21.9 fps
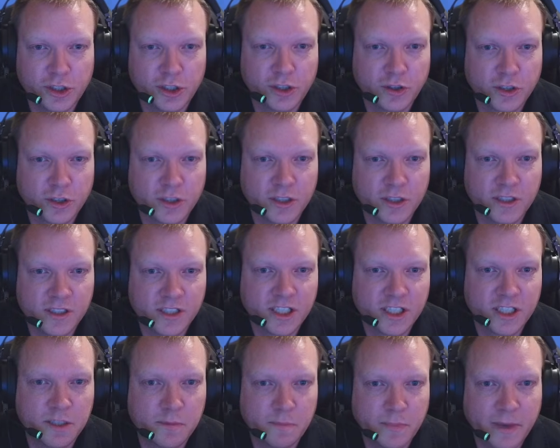you can
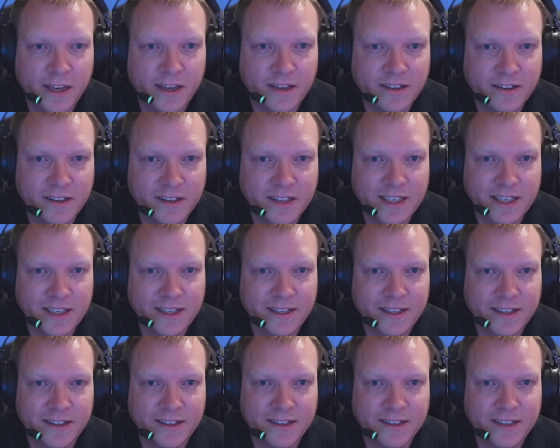spend
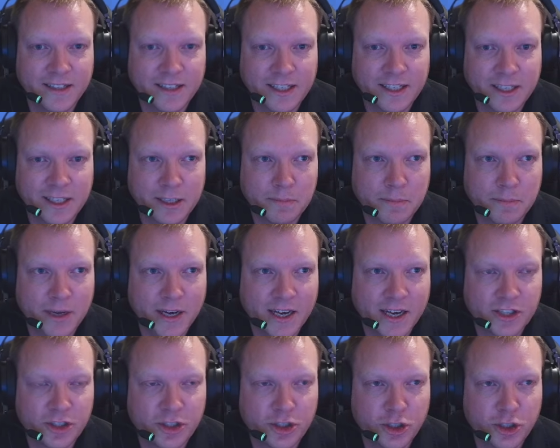in the
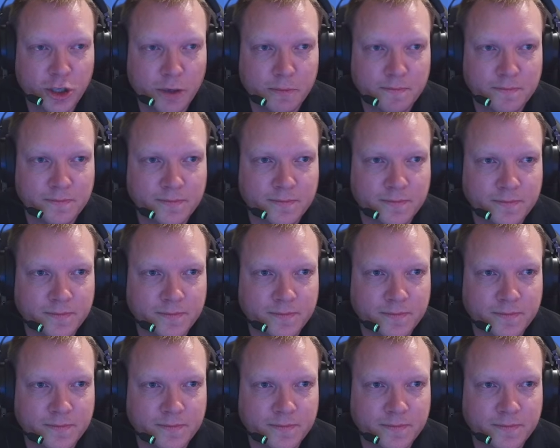pass shop.